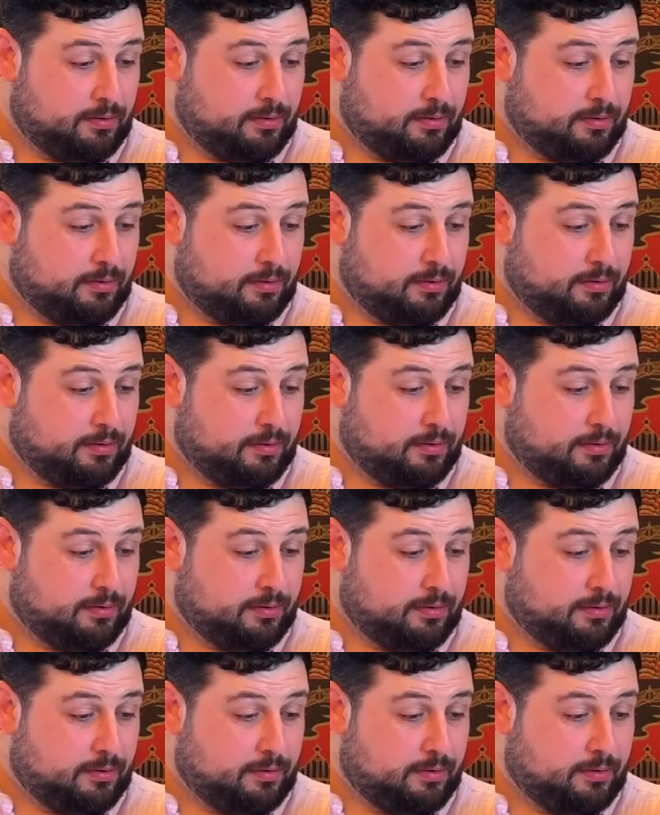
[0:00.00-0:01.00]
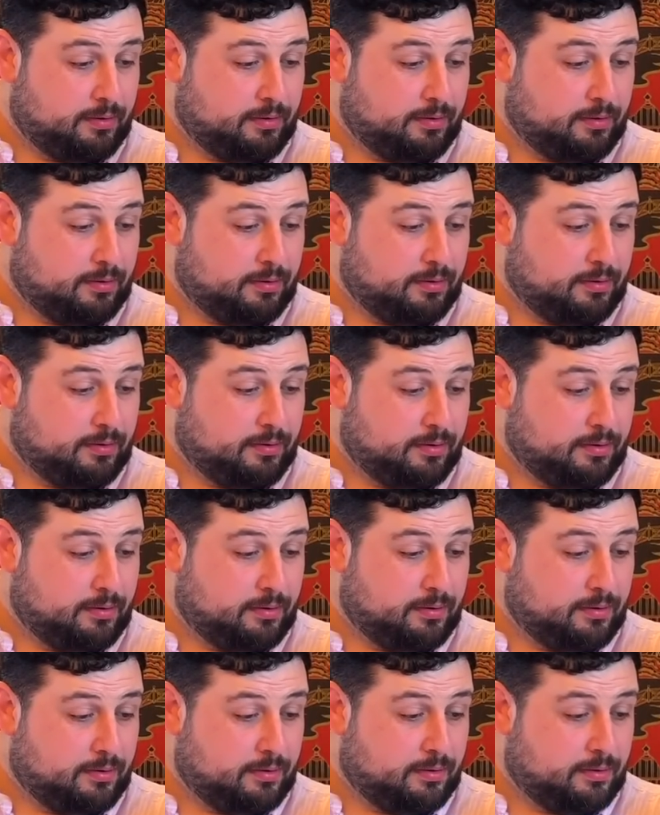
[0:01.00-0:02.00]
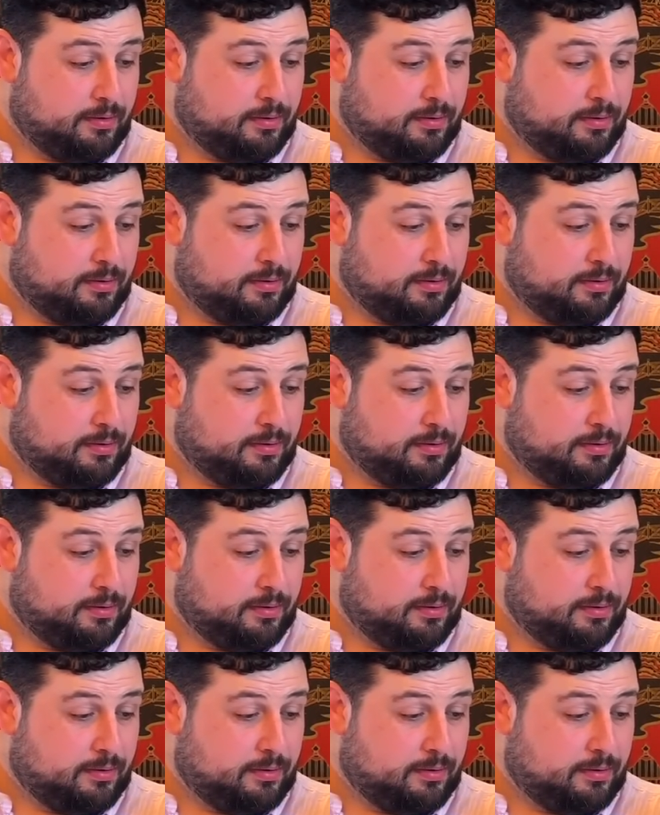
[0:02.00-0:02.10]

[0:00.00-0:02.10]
This person isn't speaking.